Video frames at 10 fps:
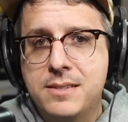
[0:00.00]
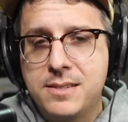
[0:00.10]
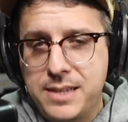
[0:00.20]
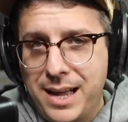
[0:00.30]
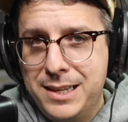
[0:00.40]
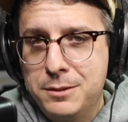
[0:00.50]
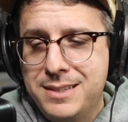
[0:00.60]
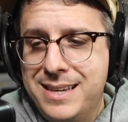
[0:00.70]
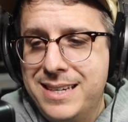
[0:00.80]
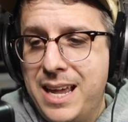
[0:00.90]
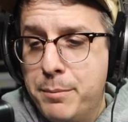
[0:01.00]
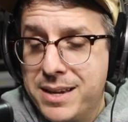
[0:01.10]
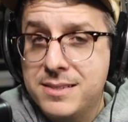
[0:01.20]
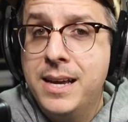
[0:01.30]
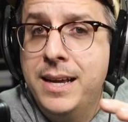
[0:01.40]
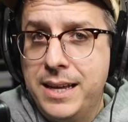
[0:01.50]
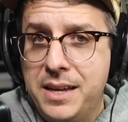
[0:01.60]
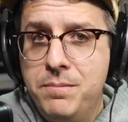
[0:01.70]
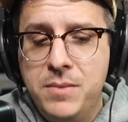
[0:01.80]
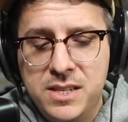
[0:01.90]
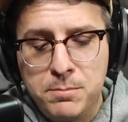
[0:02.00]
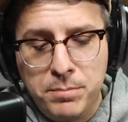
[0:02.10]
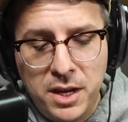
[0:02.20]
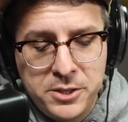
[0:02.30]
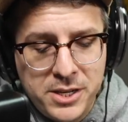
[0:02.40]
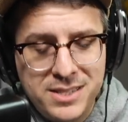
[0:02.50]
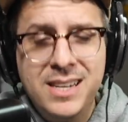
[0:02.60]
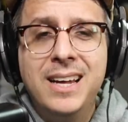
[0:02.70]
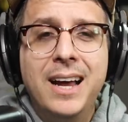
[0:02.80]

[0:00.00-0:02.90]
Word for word: style dynamics in this budget.